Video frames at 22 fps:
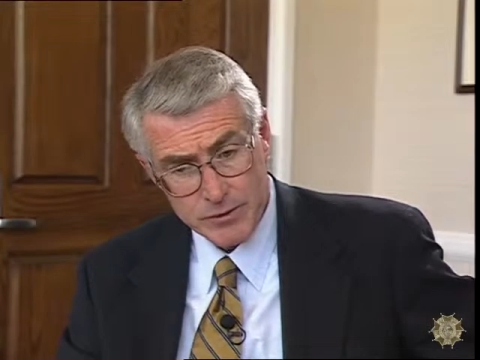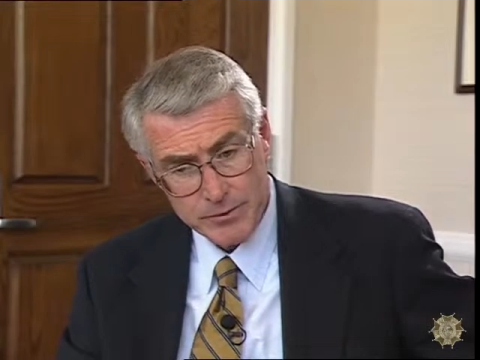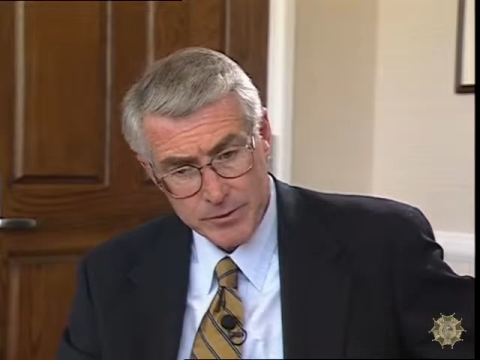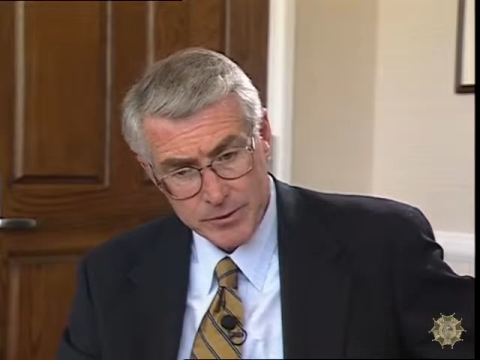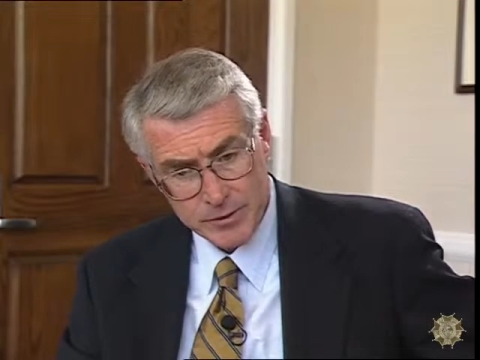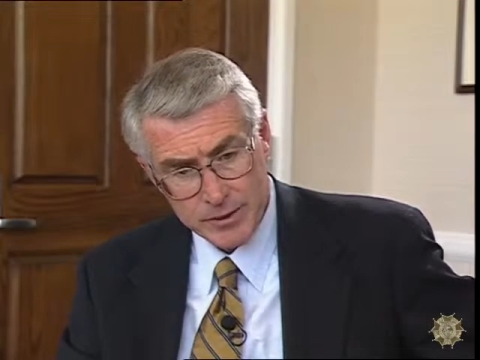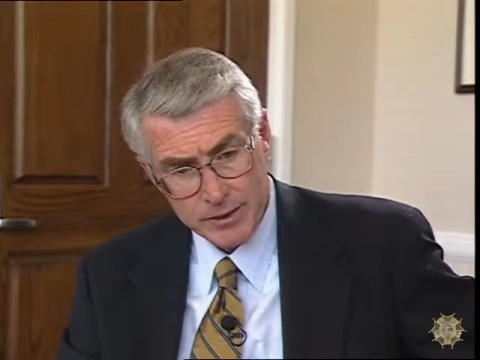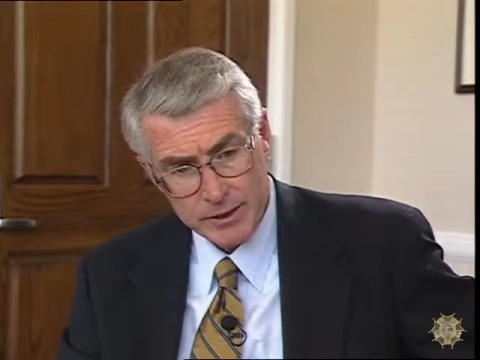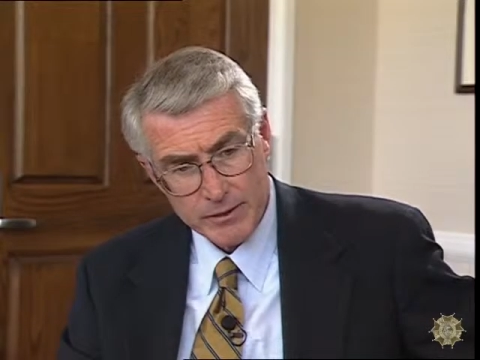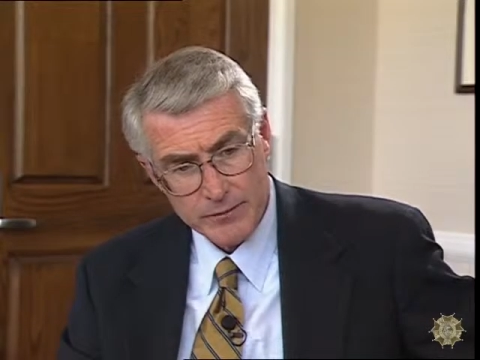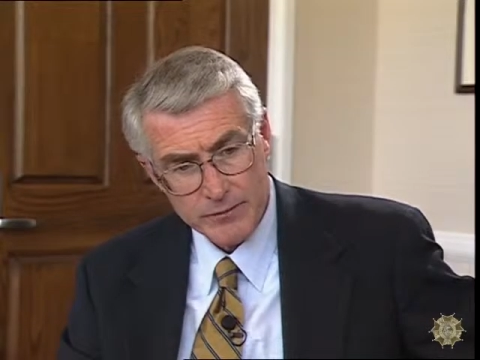
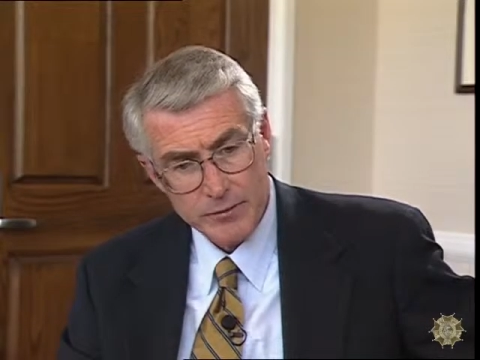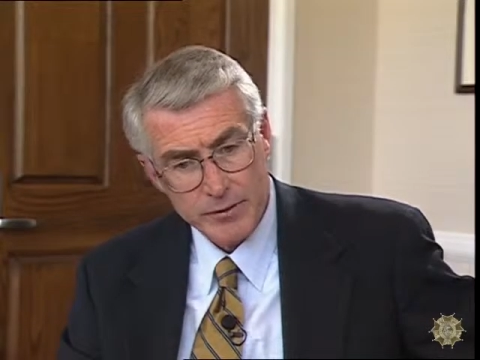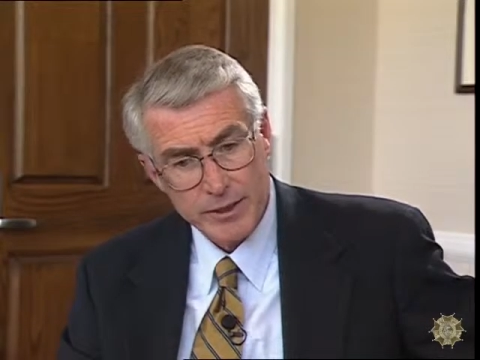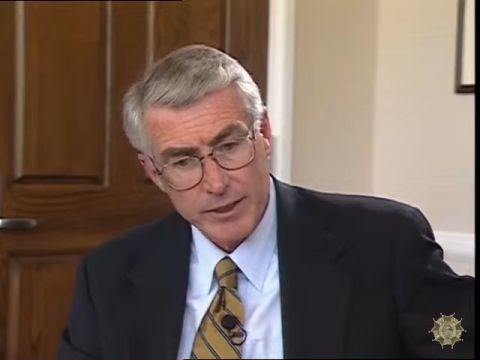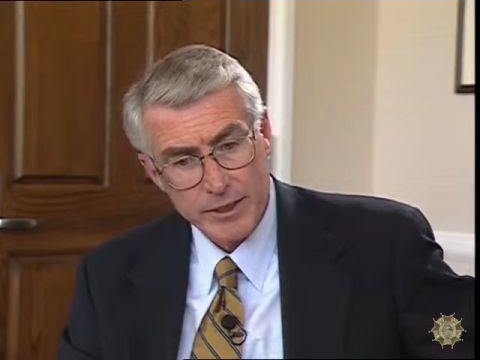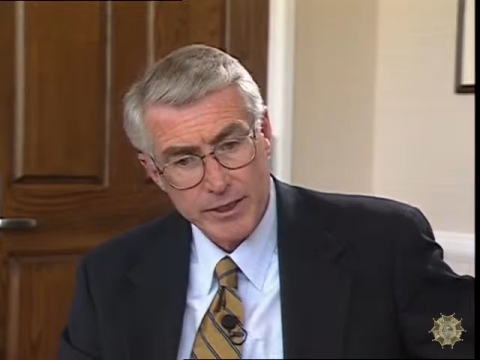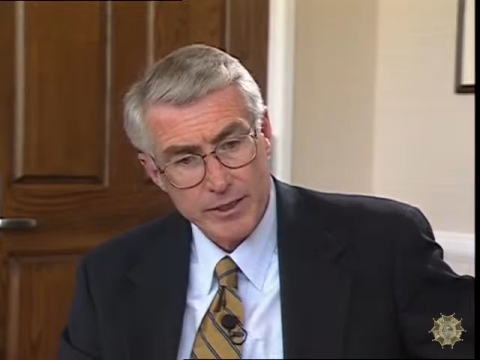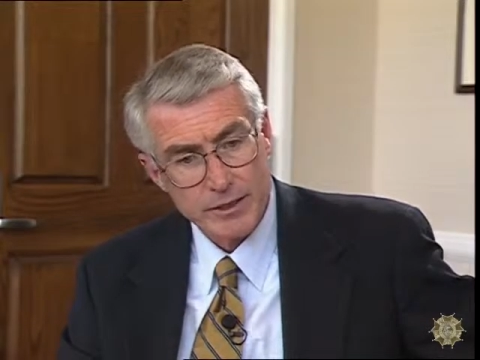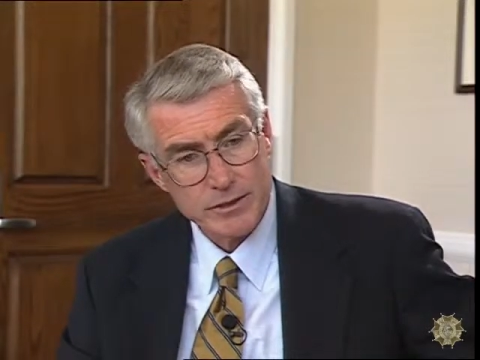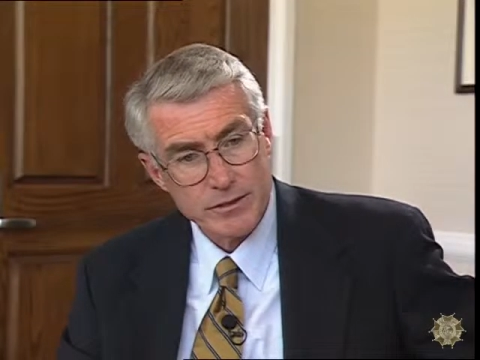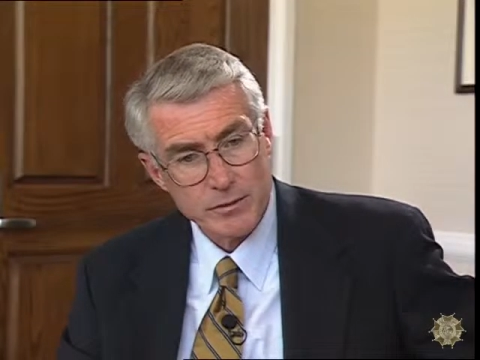particularly for
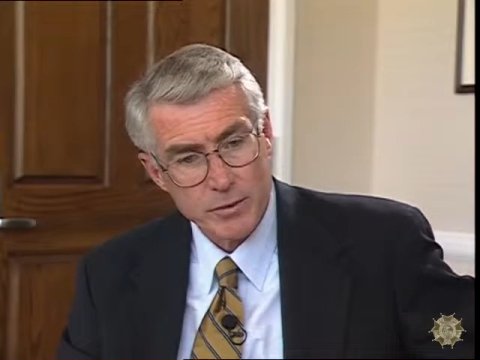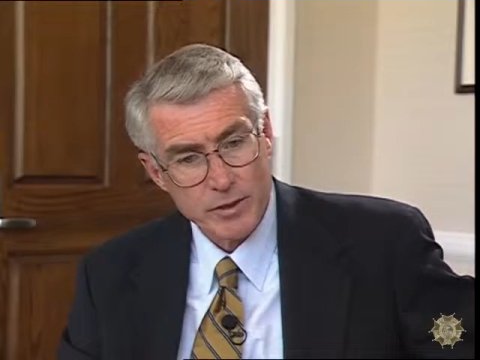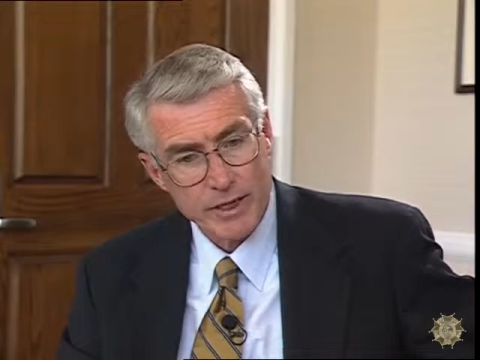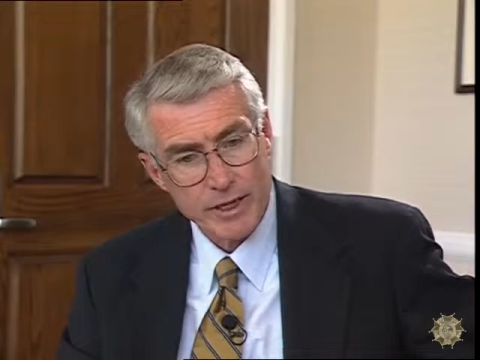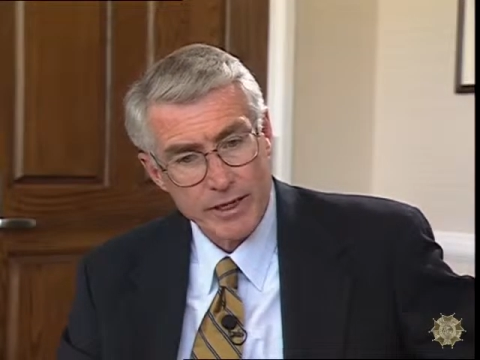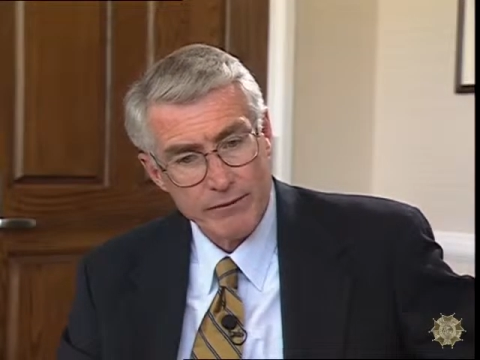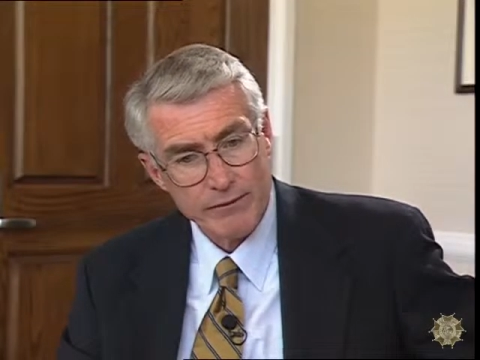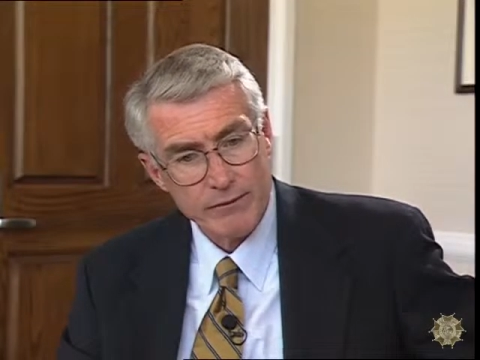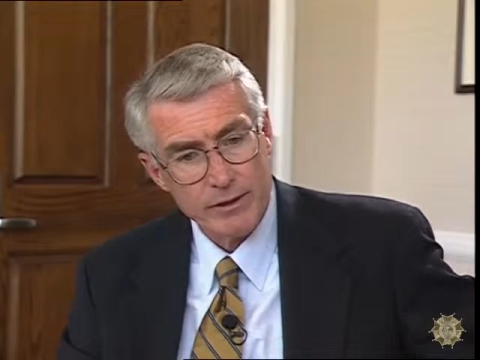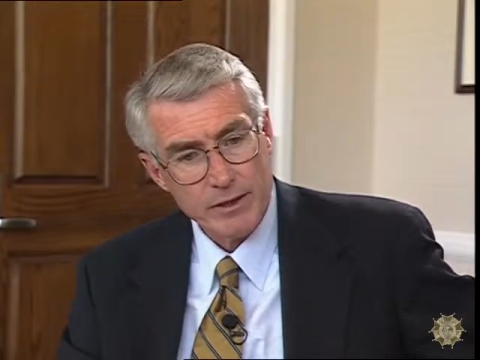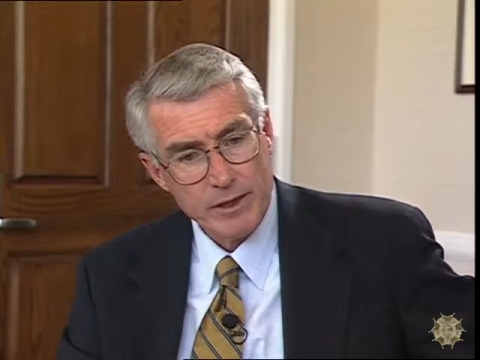kids, we
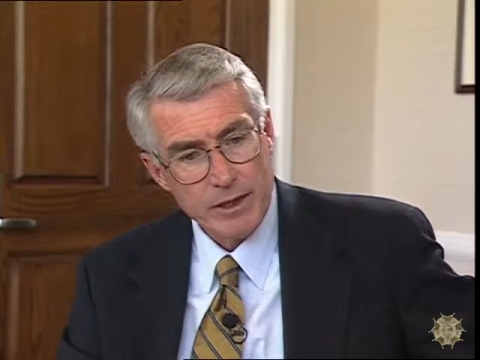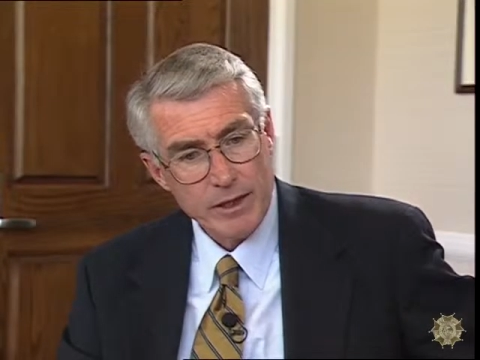have